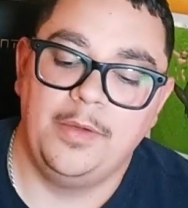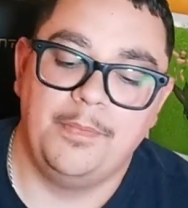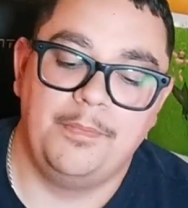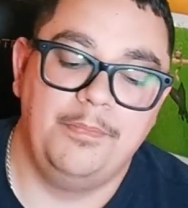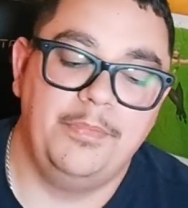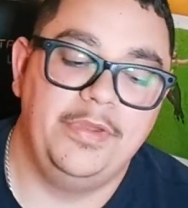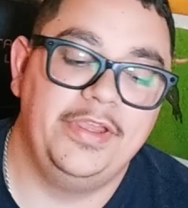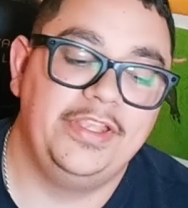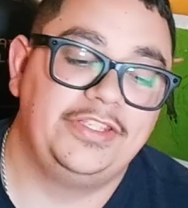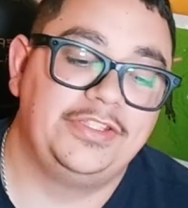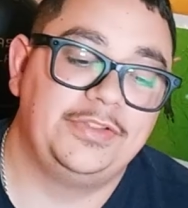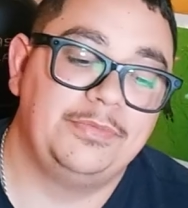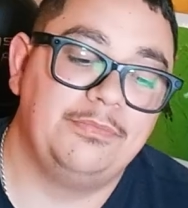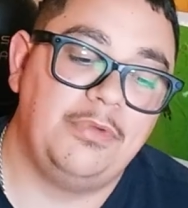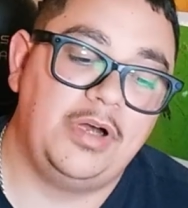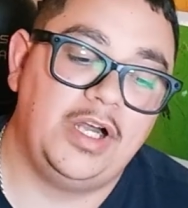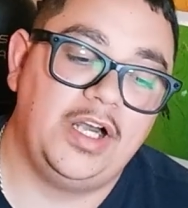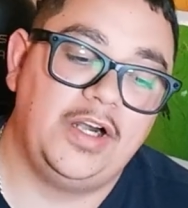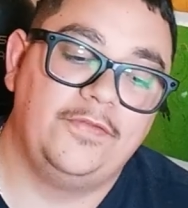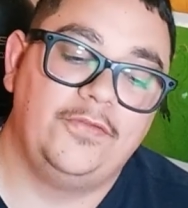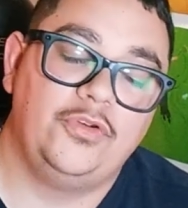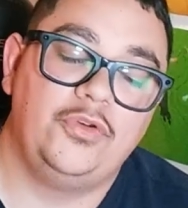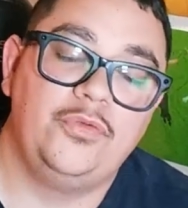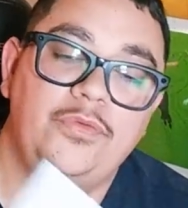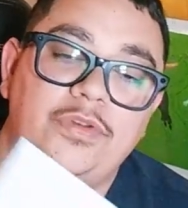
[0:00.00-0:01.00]
Miss
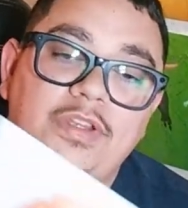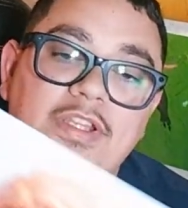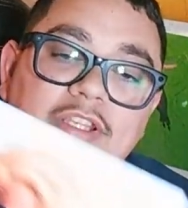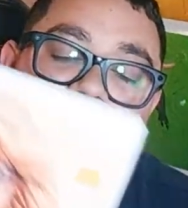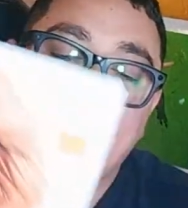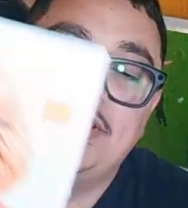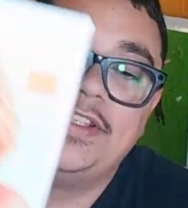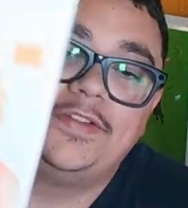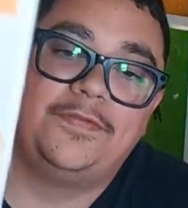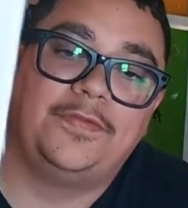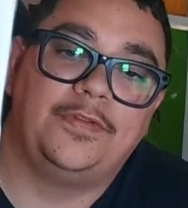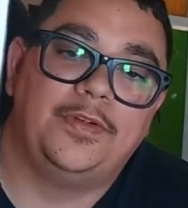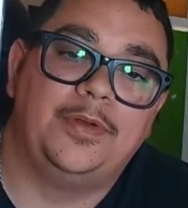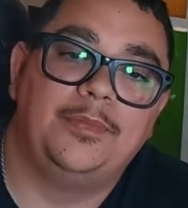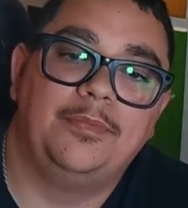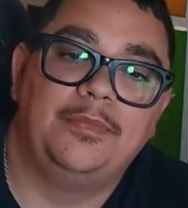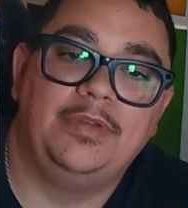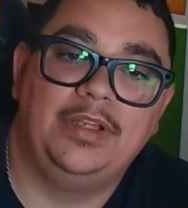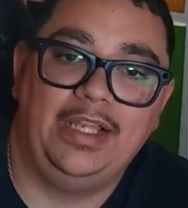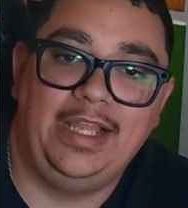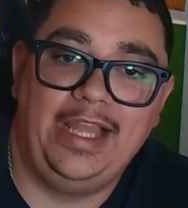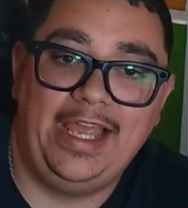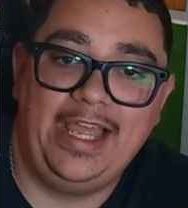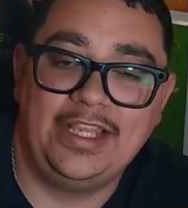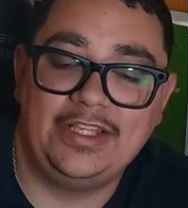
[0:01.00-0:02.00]
Marvel. This is from
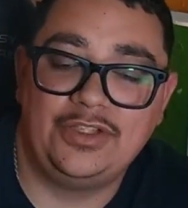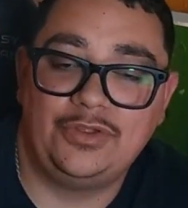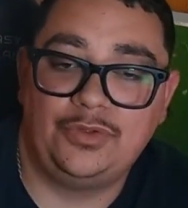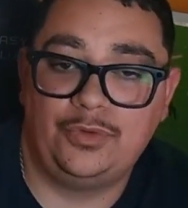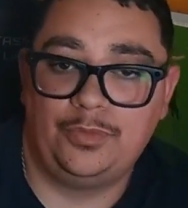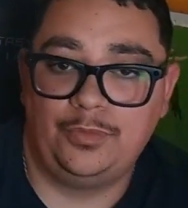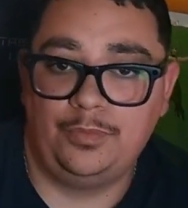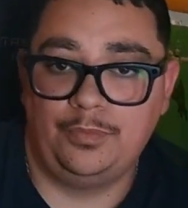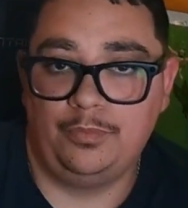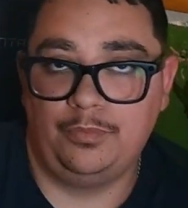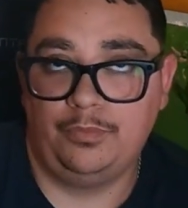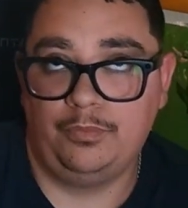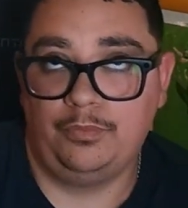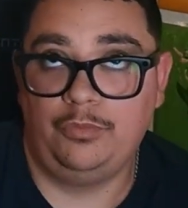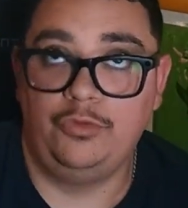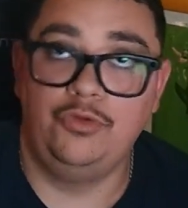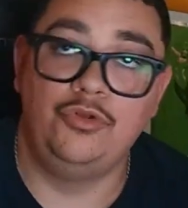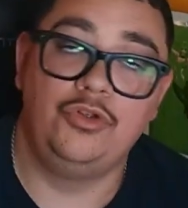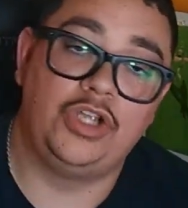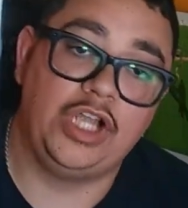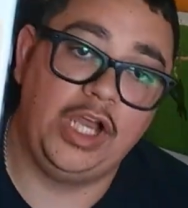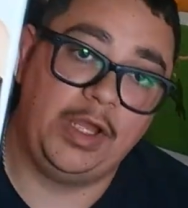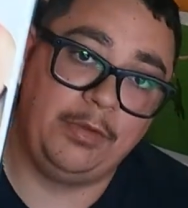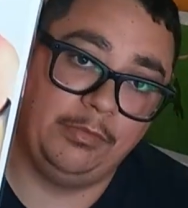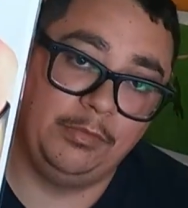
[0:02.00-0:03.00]
last
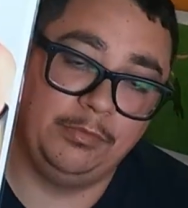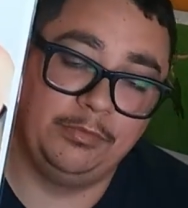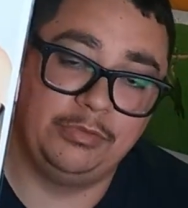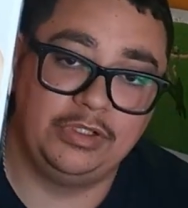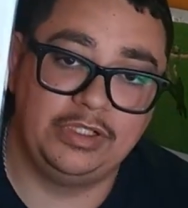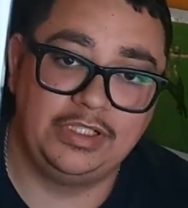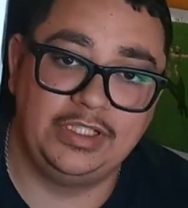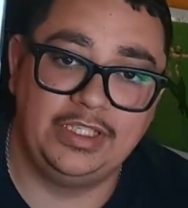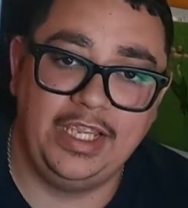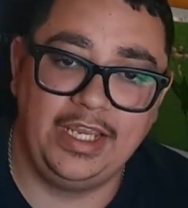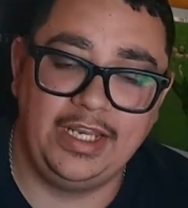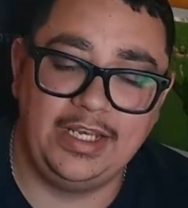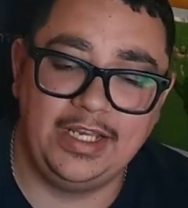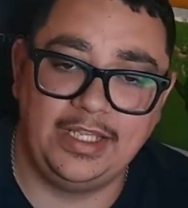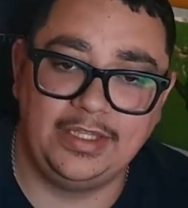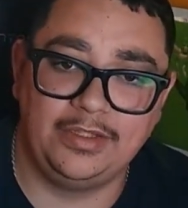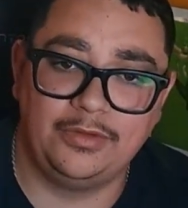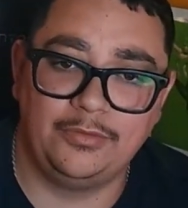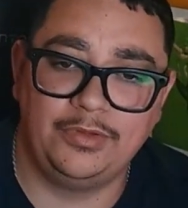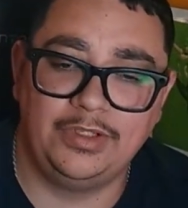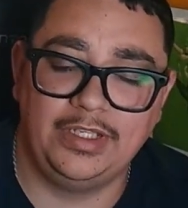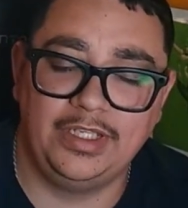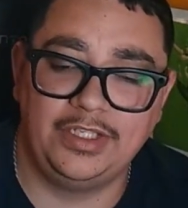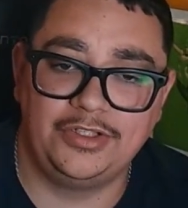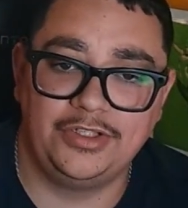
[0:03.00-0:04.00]
New Comic Book Day, not
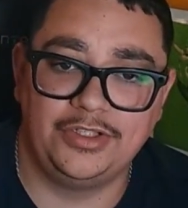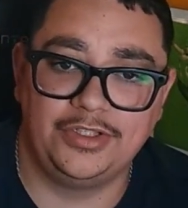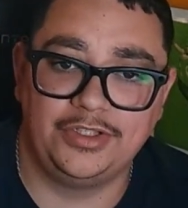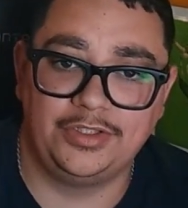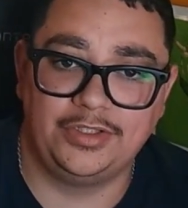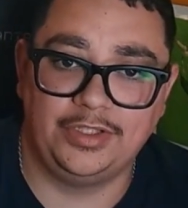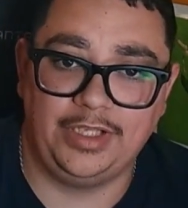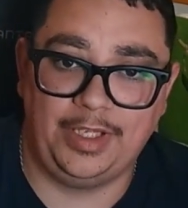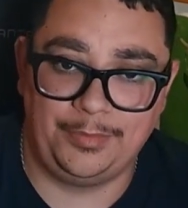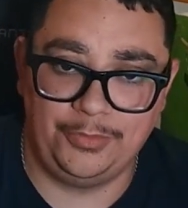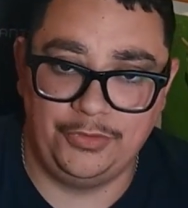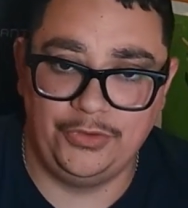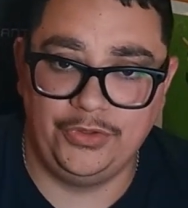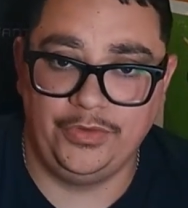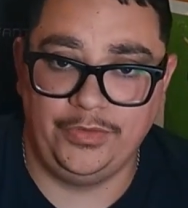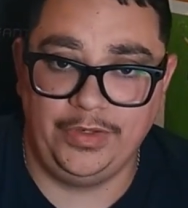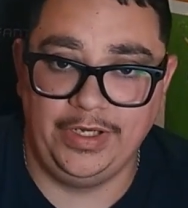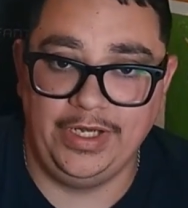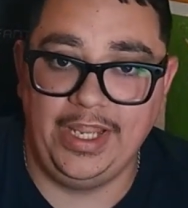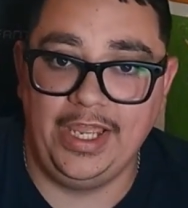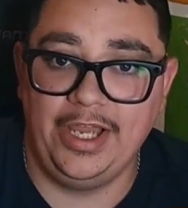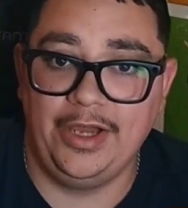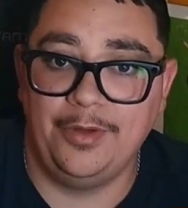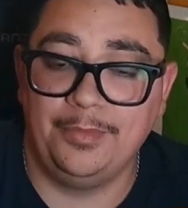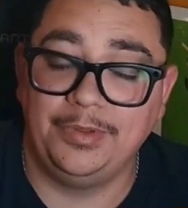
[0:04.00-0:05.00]
the one that I'm doing right
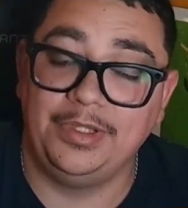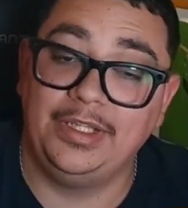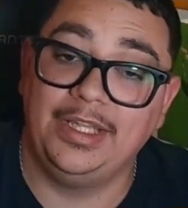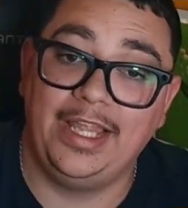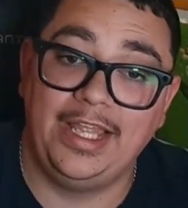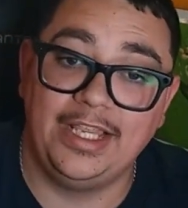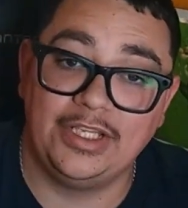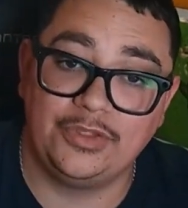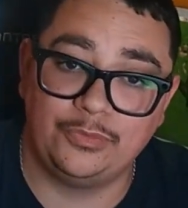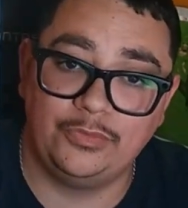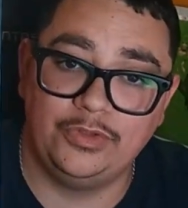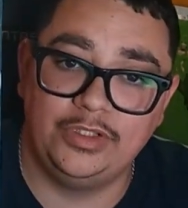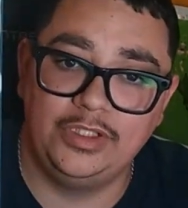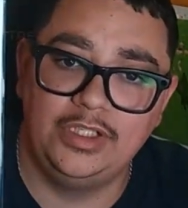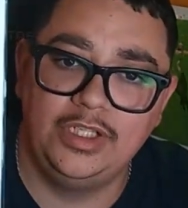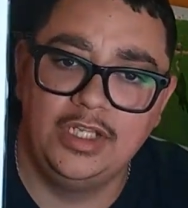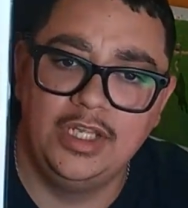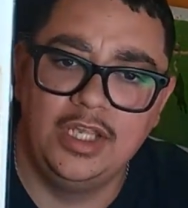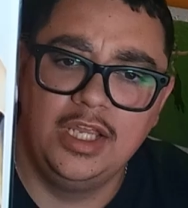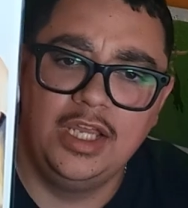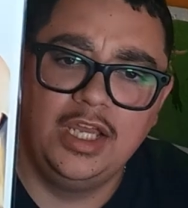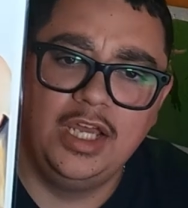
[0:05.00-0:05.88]
now, but the last one.